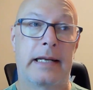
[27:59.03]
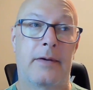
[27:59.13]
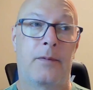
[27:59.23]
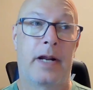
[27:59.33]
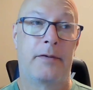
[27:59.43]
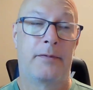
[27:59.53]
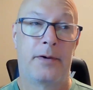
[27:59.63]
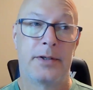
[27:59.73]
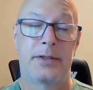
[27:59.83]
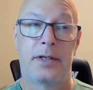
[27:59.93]
When I
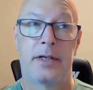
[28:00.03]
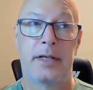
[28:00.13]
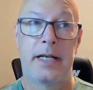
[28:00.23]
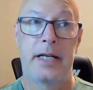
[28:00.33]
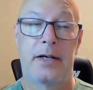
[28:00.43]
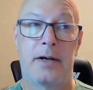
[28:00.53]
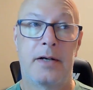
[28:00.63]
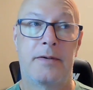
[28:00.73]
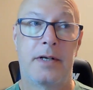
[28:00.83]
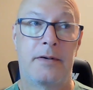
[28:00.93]
first started eating
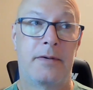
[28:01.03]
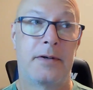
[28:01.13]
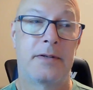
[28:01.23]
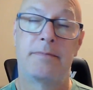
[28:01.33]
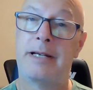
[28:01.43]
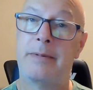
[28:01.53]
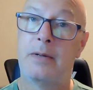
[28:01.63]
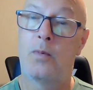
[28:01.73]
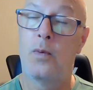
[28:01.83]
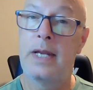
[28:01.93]
carnivore, the first maybe
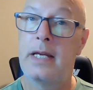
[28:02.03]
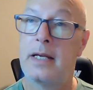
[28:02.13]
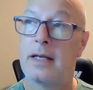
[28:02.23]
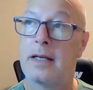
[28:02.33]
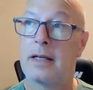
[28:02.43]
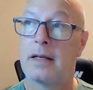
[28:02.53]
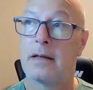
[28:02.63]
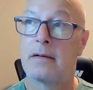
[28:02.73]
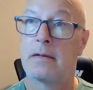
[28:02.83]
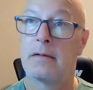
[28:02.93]
week
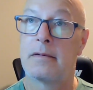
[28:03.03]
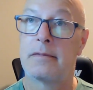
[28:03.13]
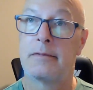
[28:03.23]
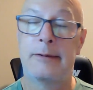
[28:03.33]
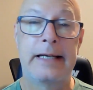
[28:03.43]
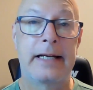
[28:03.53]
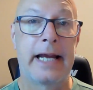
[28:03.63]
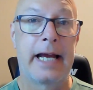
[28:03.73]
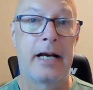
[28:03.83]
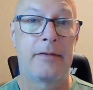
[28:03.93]
and a
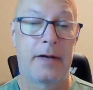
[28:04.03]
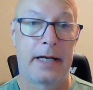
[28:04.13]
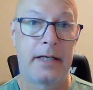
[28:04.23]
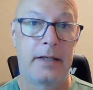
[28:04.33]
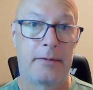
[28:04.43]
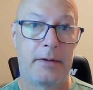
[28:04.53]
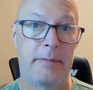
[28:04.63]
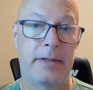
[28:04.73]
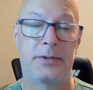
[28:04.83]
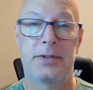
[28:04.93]
half, I ate 3
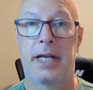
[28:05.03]
meals a